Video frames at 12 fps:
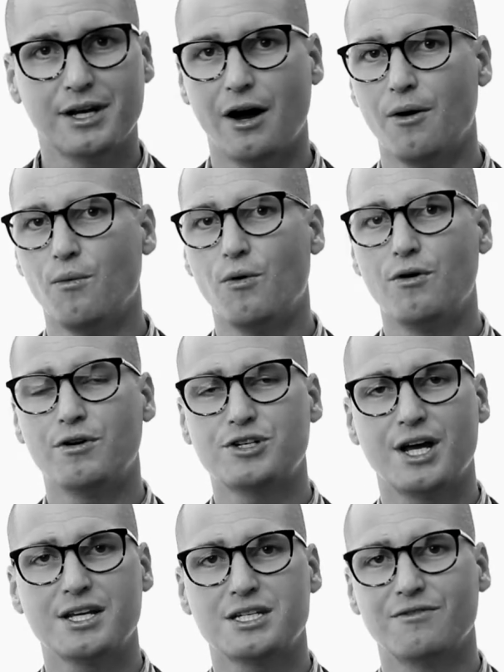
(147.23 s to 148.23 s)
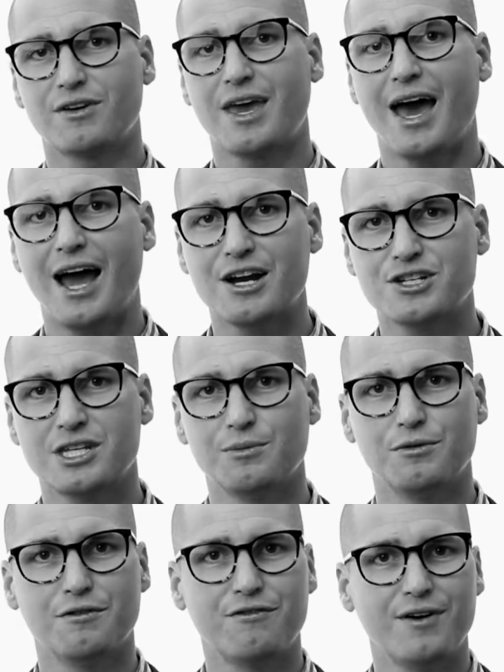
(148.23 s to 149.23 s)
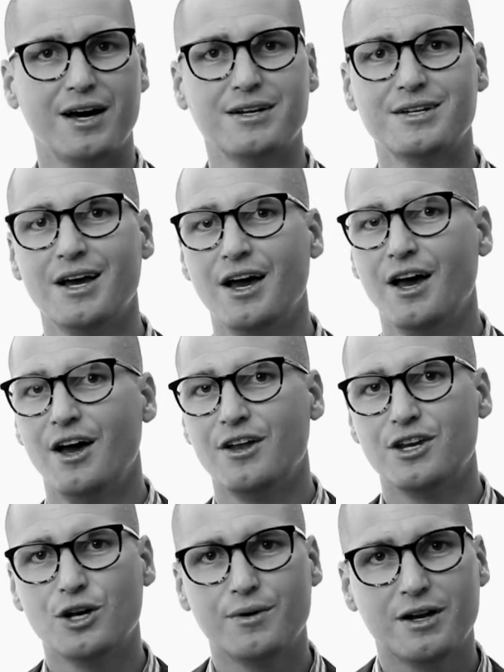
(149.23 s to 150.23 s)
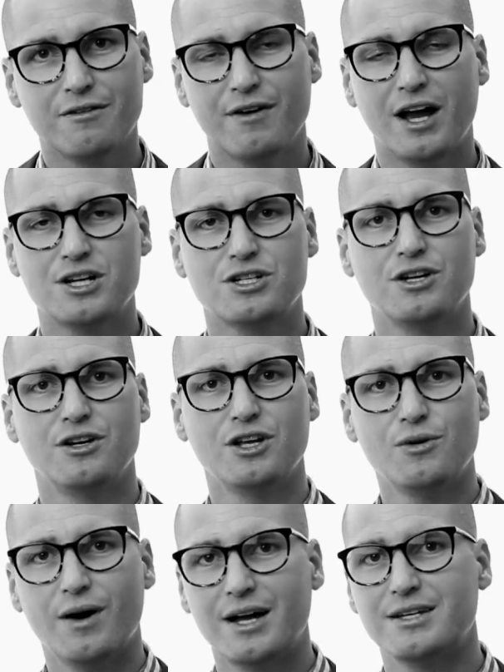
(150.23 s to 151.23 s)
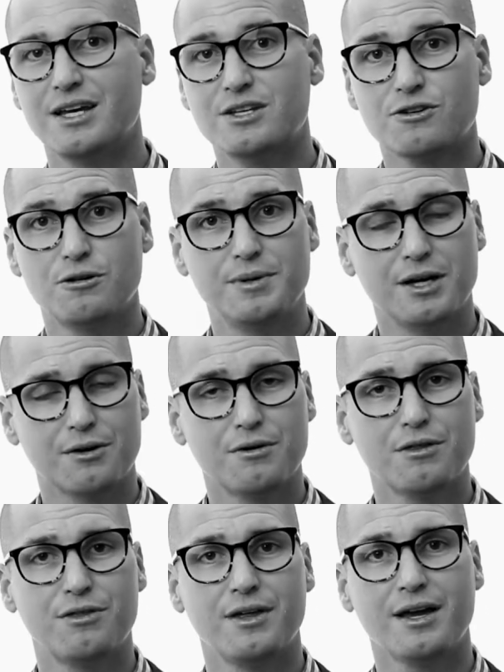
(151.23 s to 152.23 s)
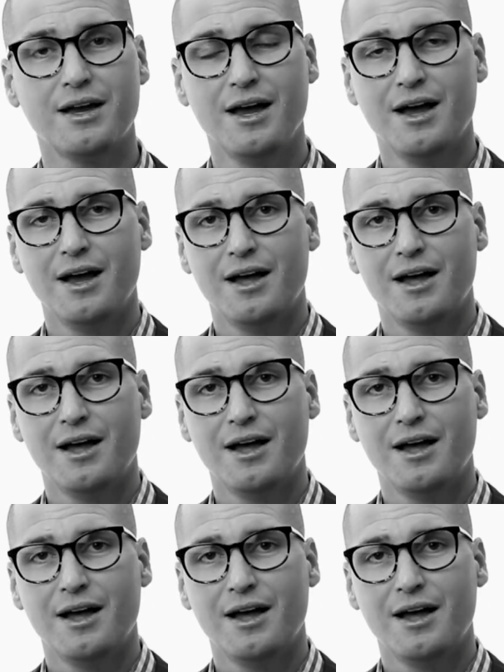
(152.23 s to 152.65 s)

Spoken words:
a war chest of cash that will fund new innovation, new ideas could be a good thing.